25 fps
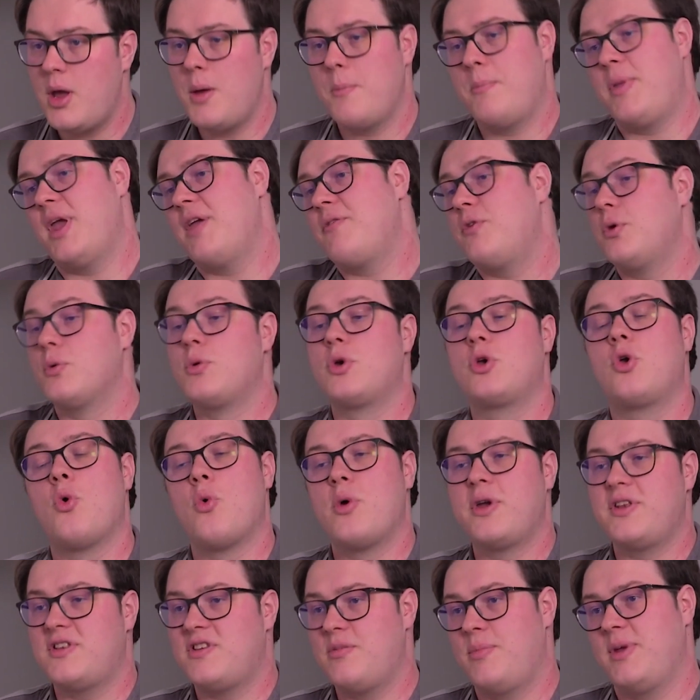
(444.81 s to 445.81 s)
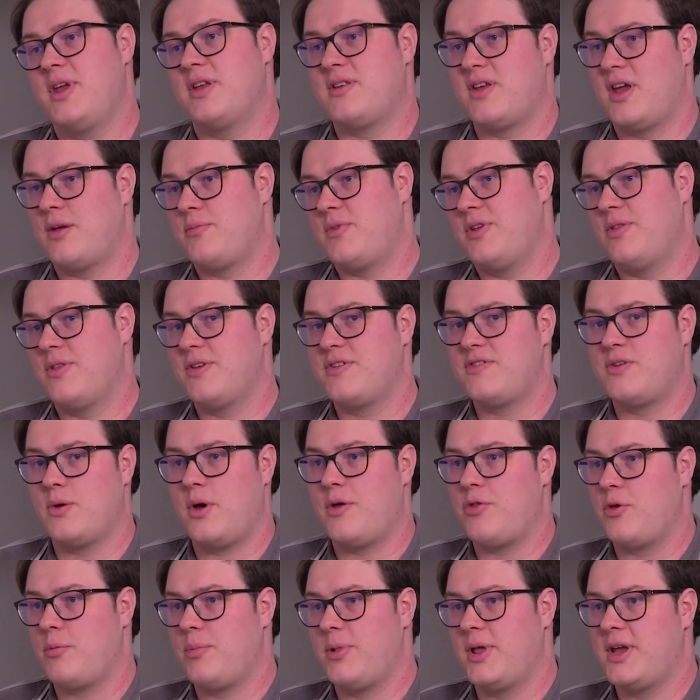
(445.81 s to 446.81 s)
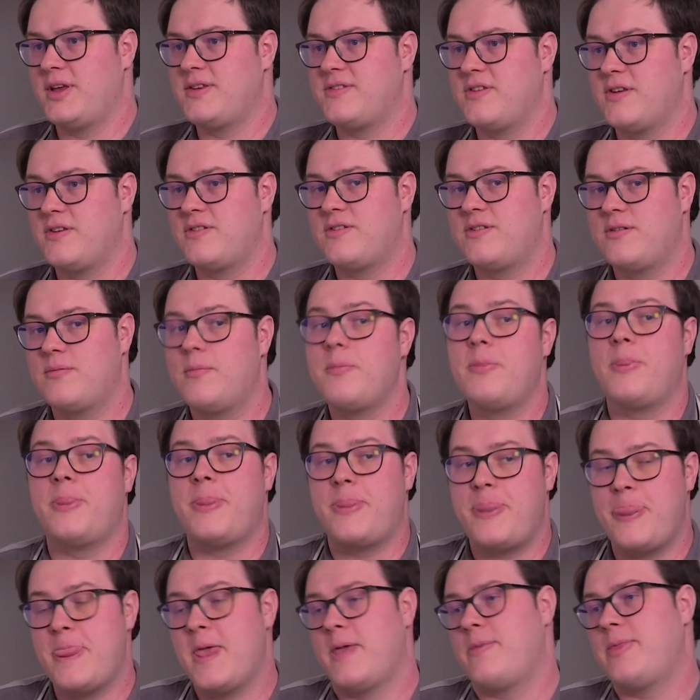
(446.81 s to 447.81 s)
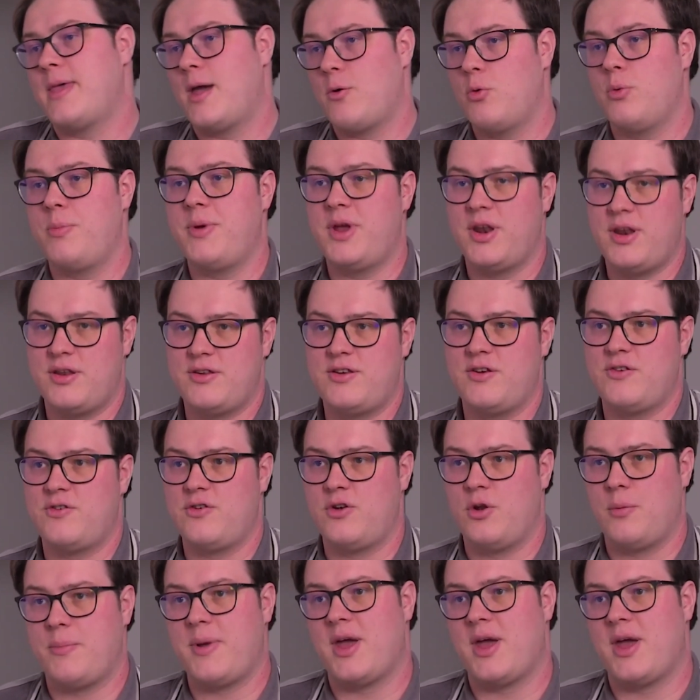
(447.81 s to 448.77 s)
But if you were going to be adapting this to other places, then that would be an additional